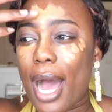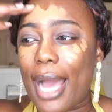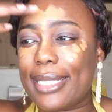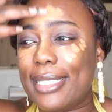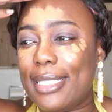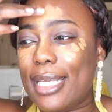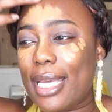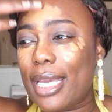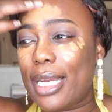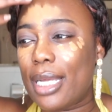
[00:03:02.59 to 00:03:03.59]
I
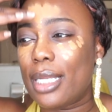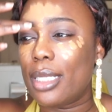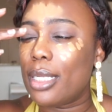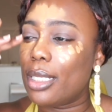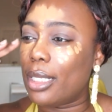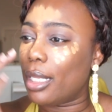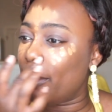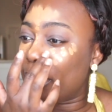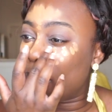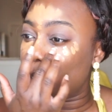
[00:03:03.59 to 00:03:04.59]
did
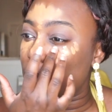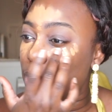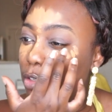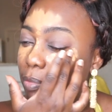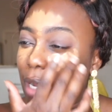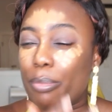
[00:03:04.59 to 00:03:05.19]
limit the use of my